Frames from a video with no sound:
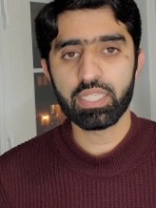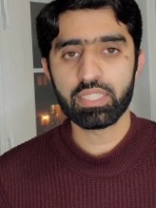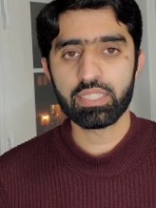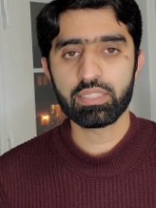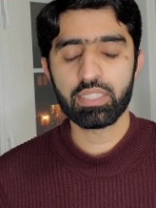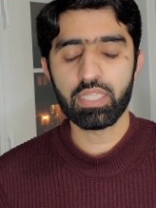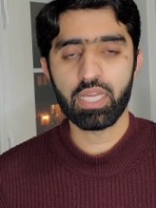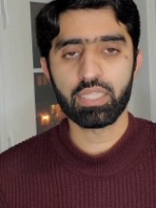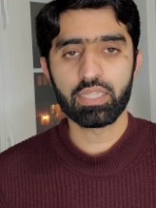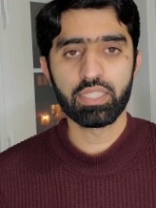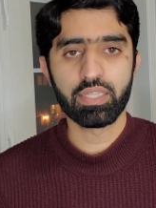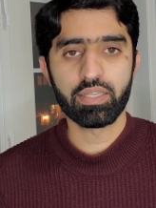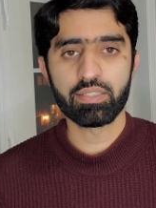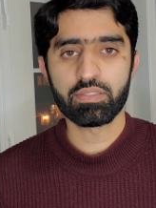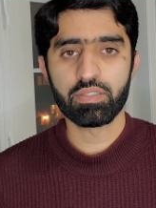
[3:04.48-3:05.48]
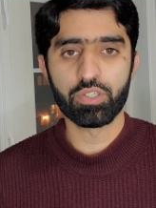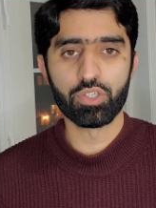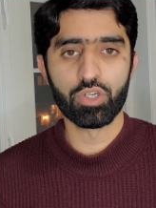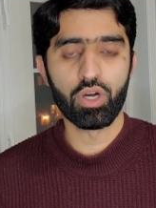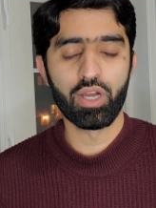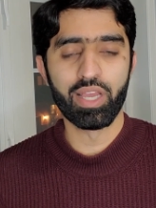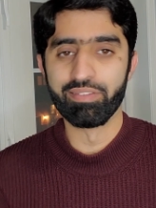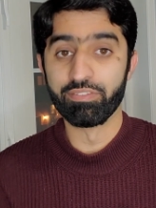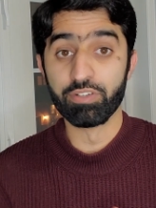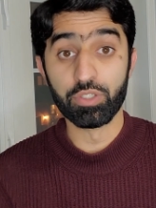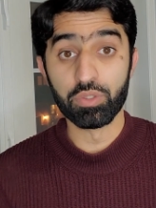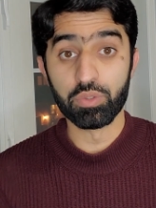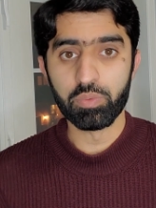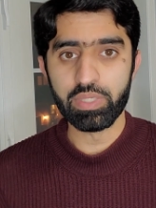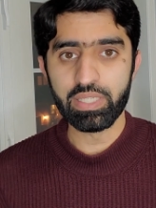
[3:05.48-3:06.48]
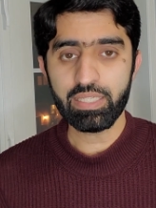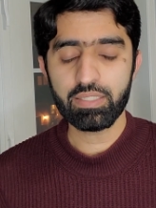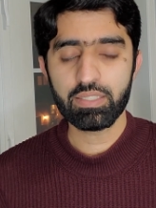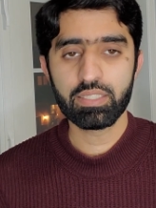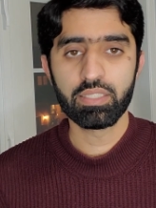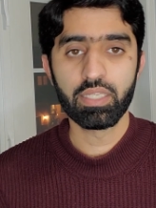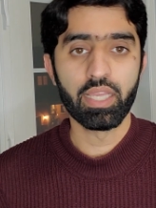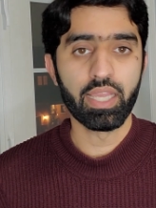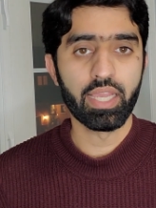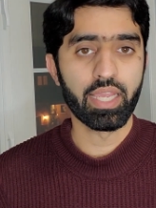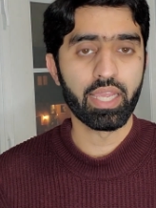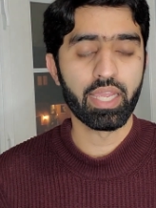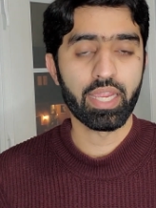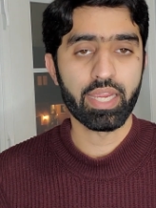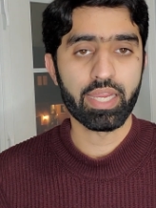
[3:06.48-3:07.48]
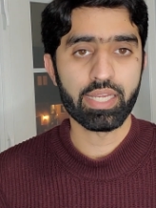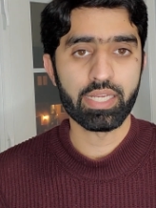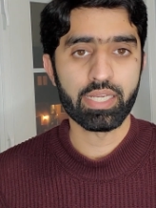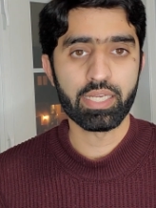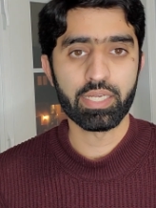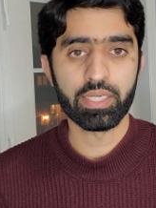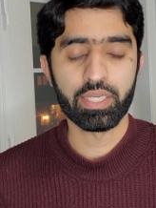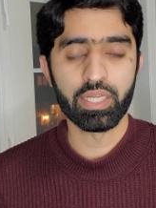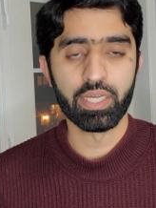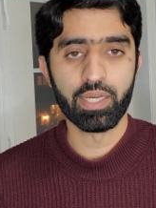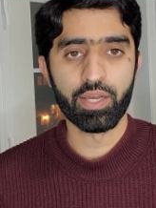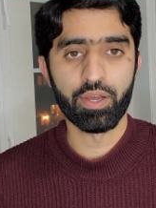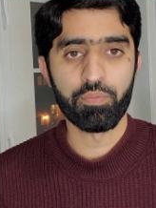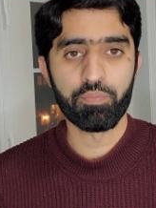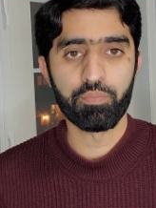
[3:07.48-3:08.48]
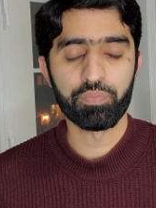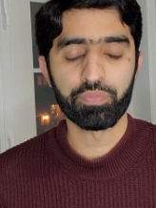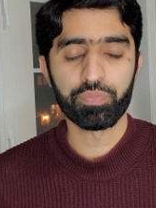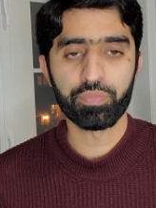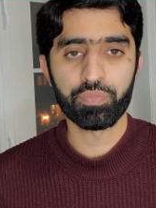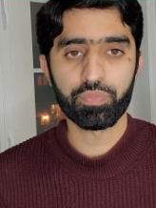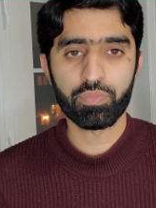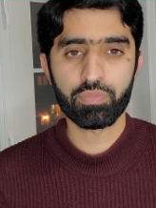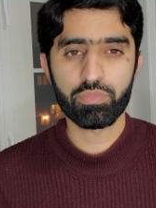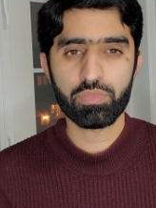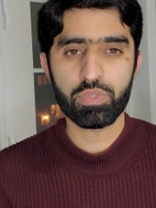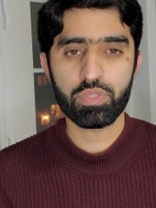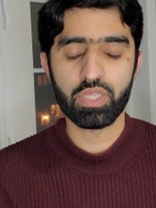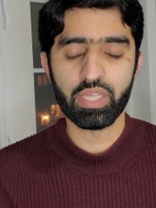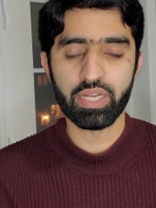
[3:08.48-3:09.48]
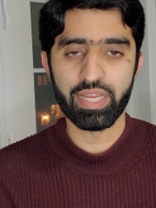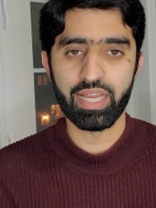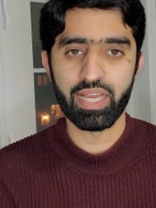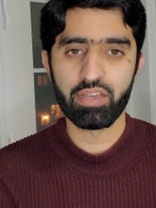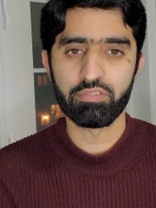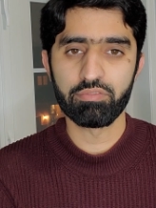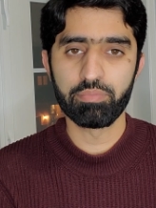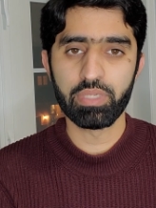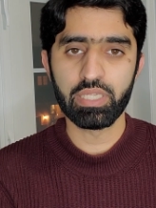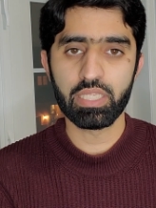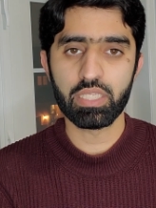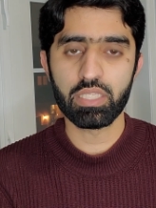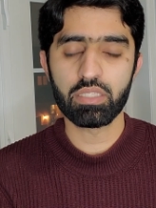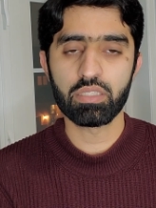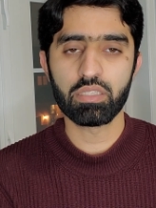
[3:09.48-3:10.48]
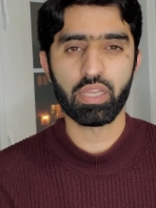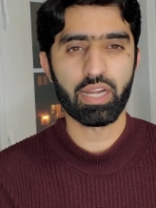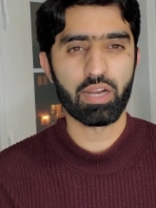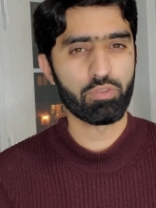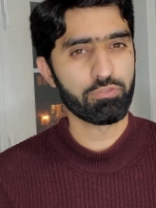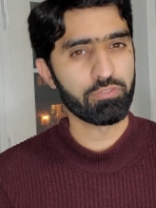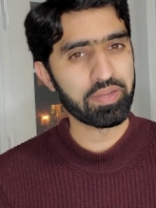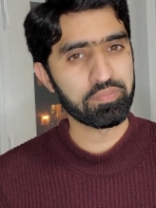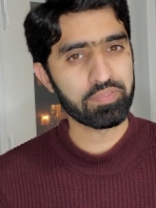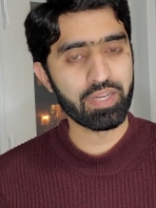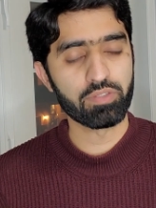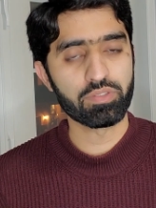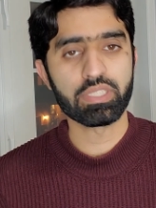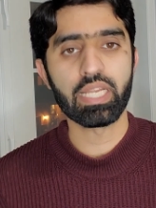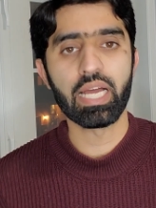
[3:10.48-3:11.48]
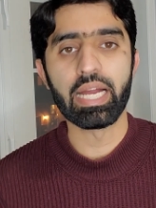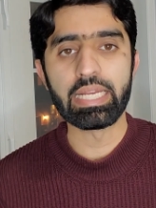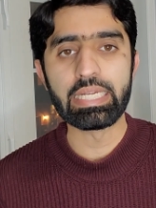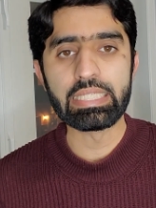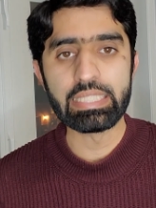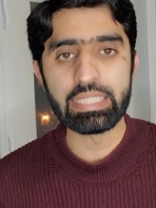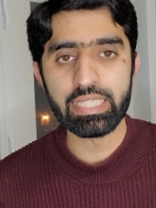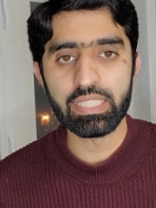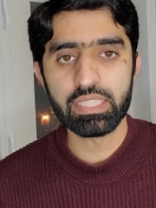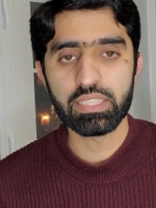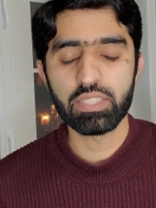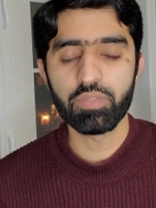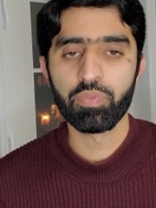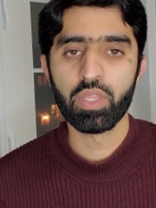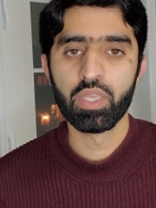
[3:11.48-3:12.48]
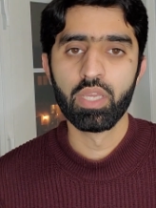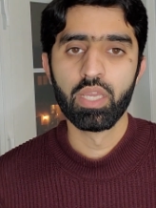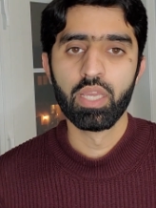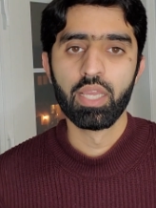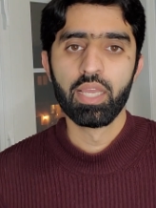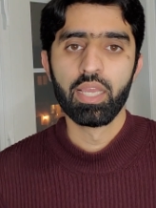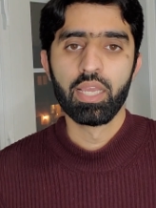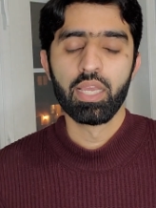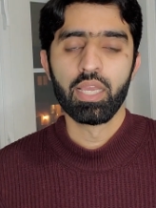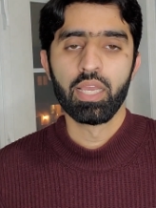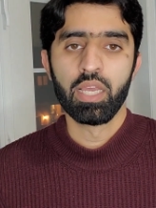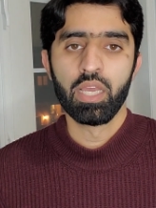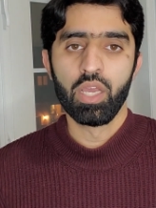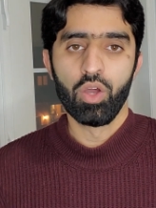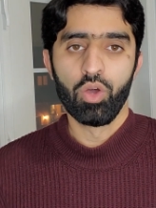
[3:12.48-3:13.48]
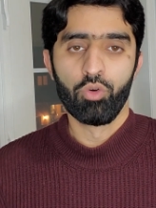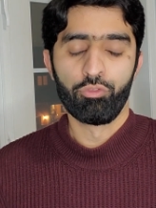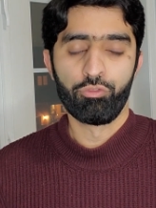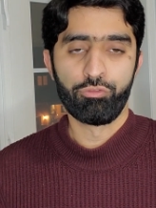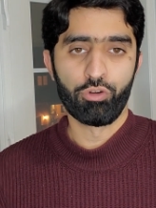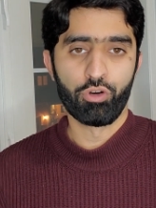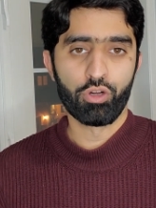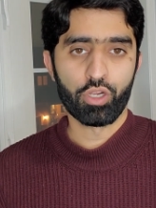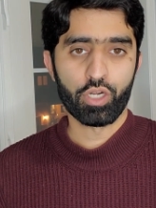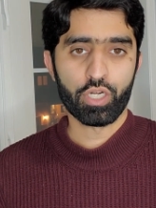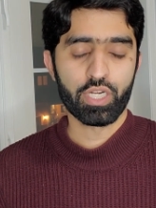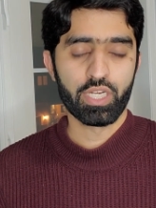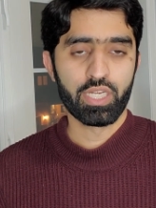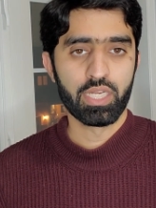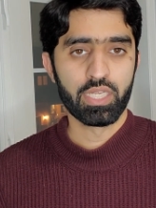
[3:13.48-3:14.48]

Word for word: is that there is a draw every two weeks, and um, there have been around 5,000 ITAs. For